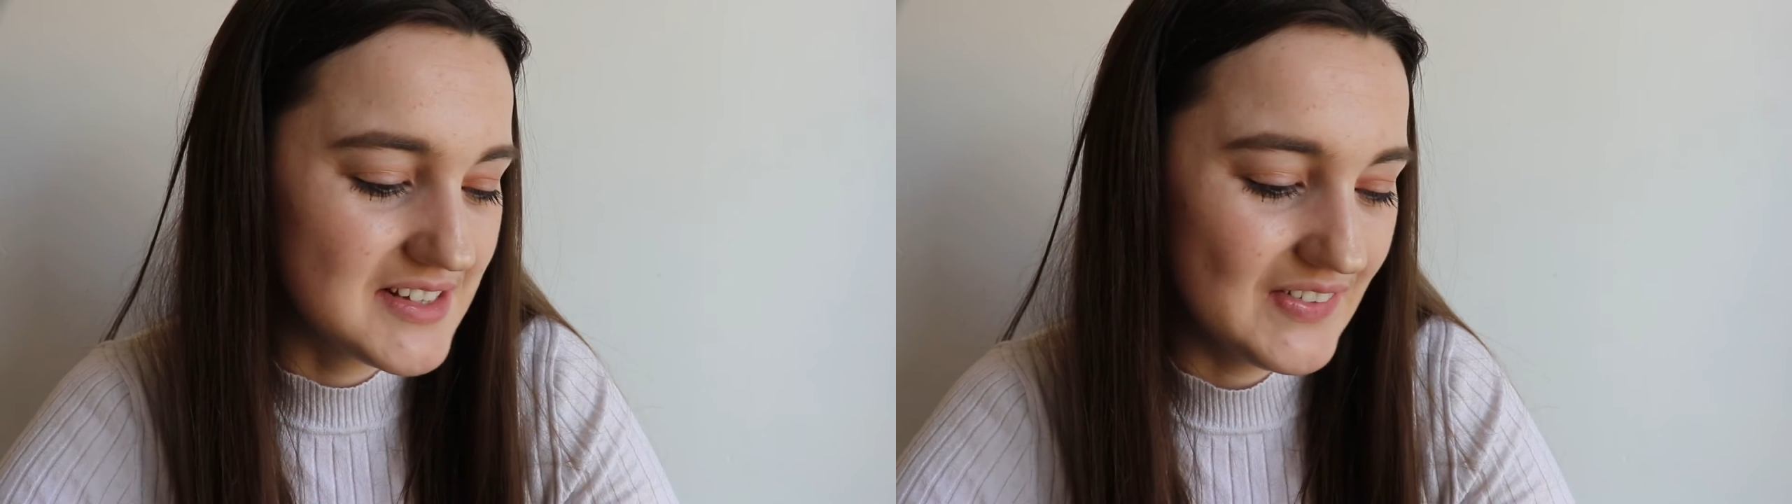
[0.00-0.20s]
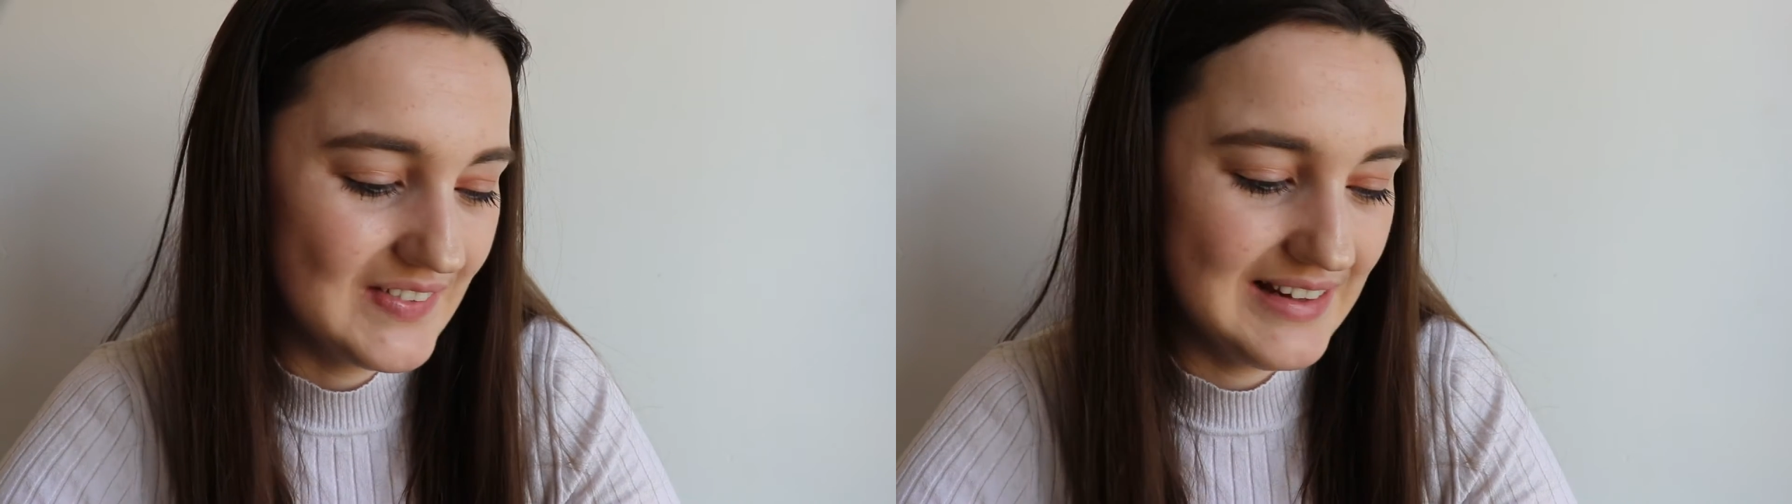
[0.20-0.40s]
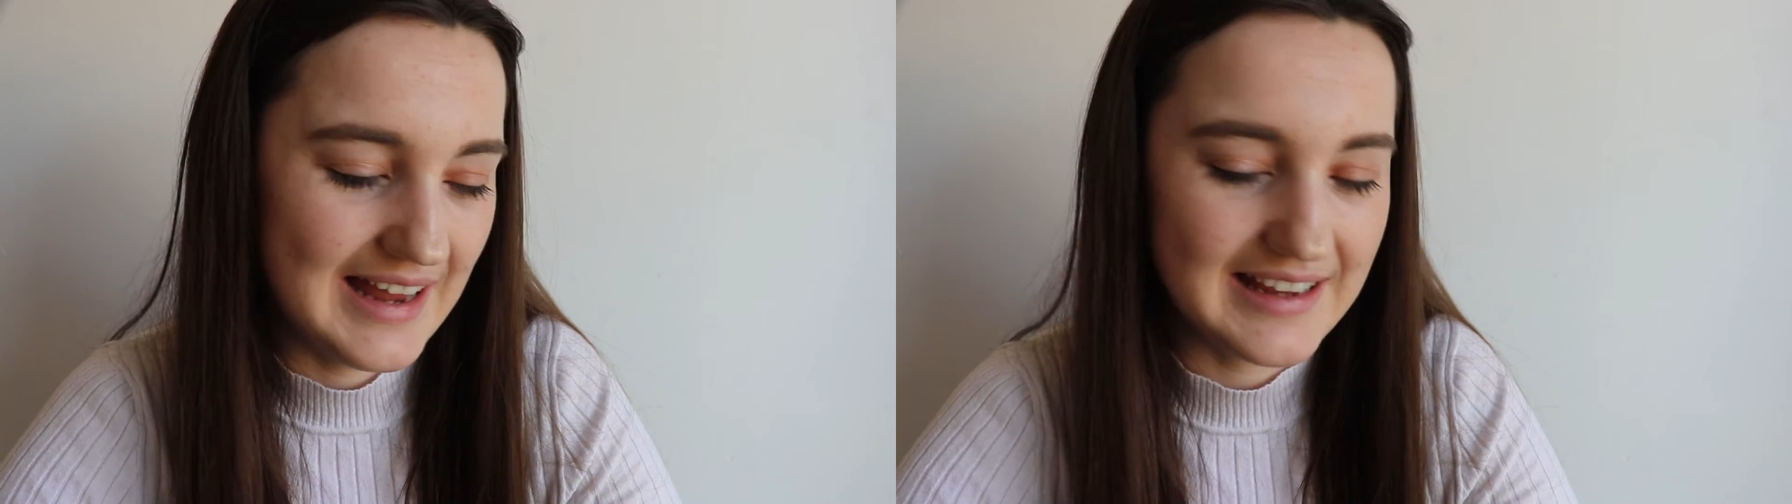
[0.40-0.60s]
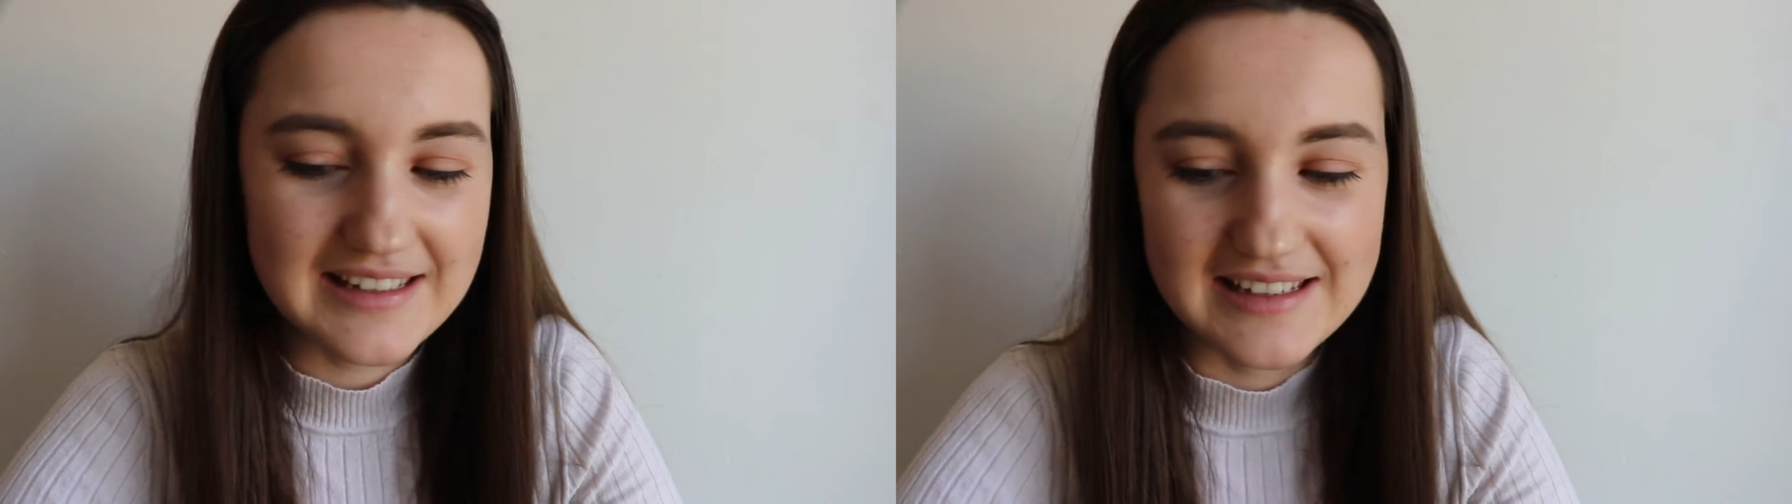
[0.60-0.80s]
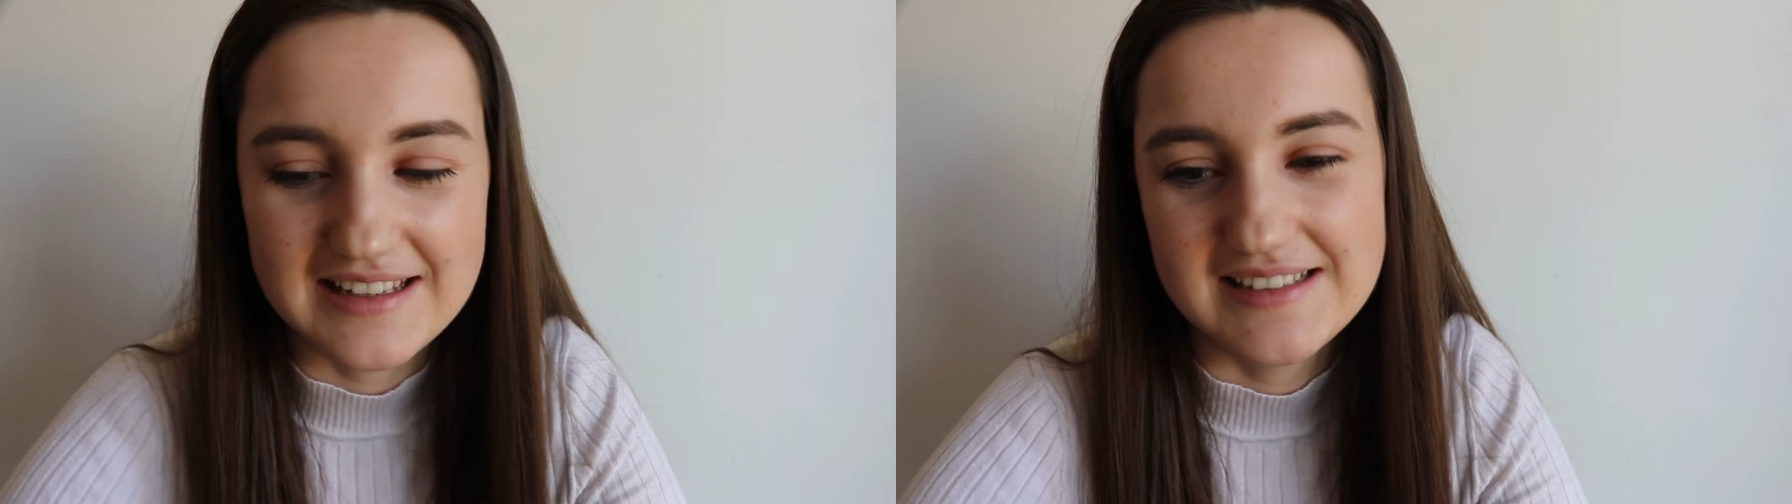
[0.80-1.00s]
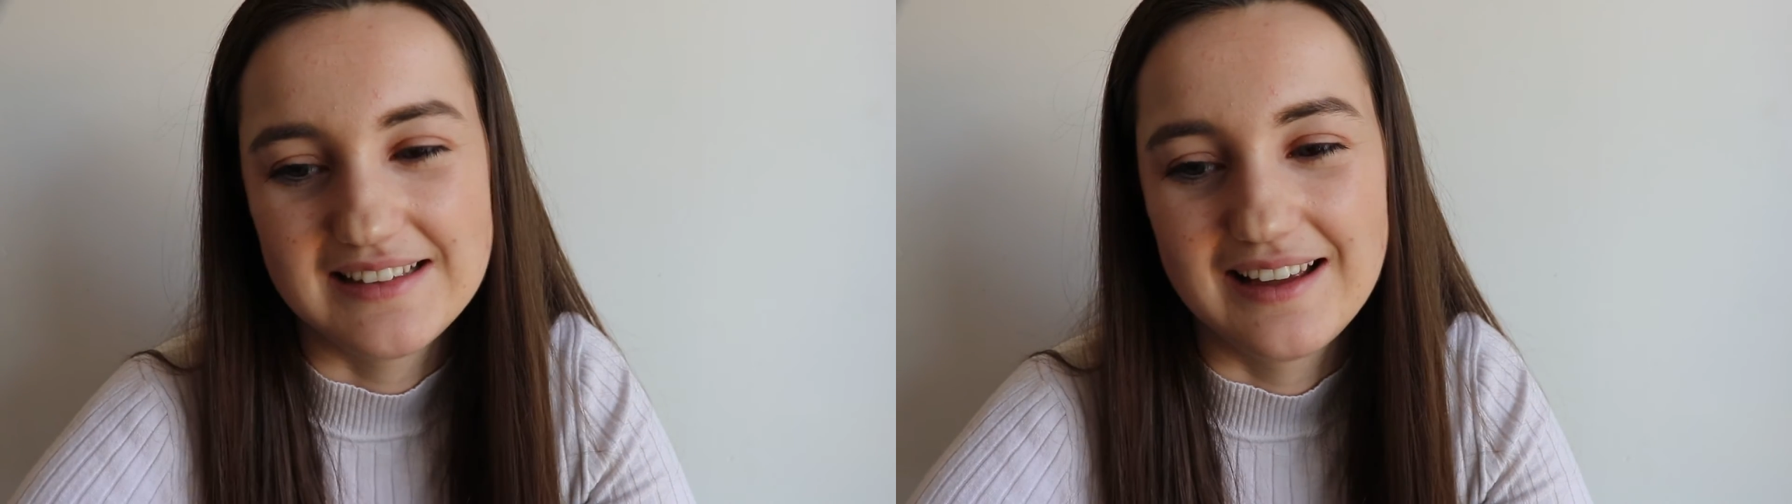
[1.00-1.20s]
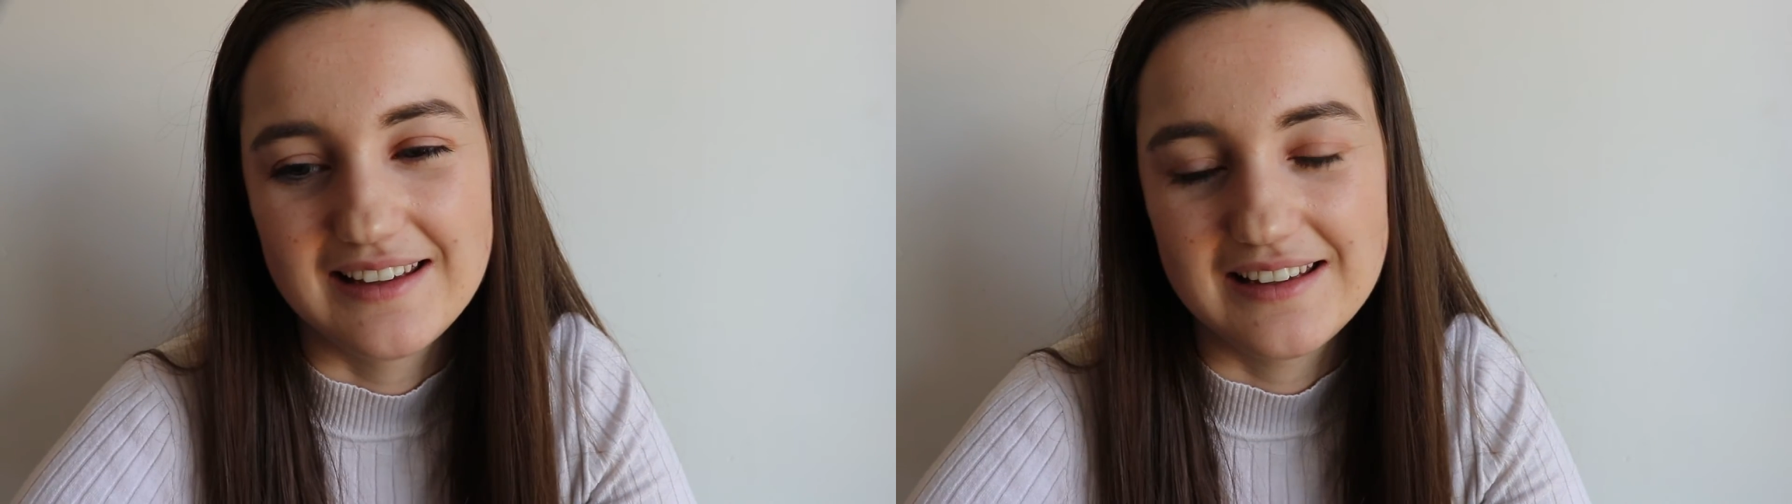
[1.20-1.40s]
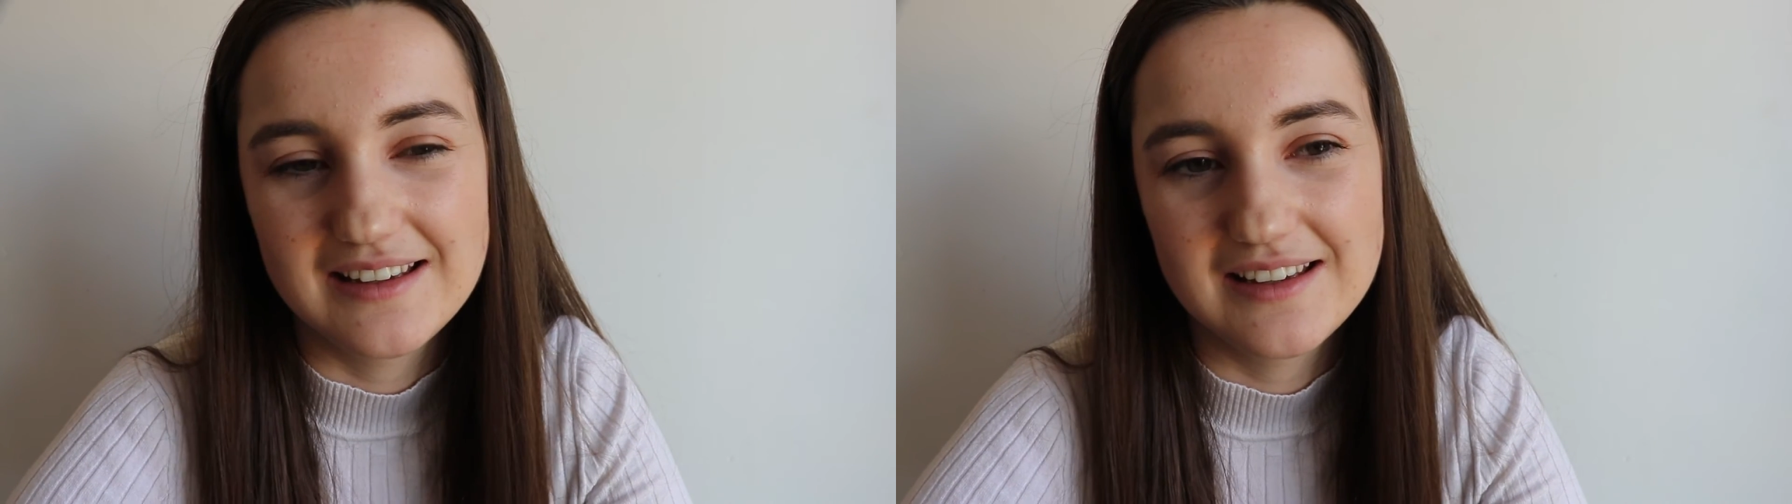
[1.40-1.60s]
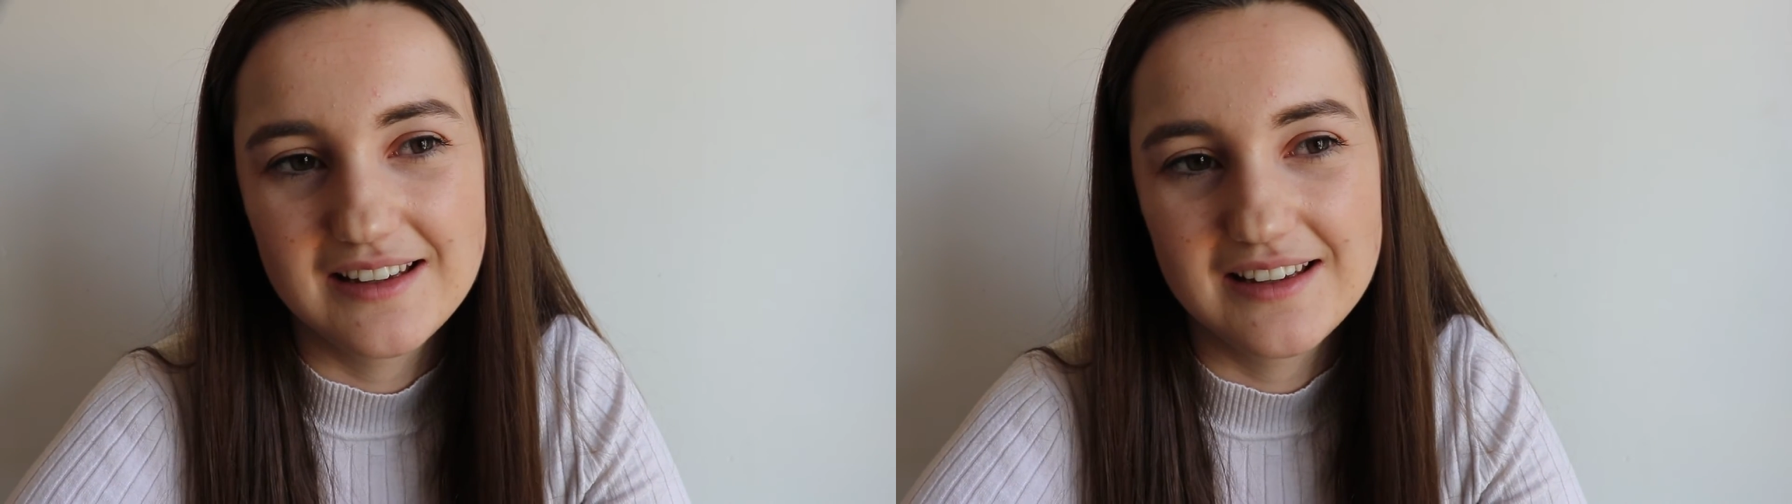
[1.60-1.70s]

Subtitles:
leggit is like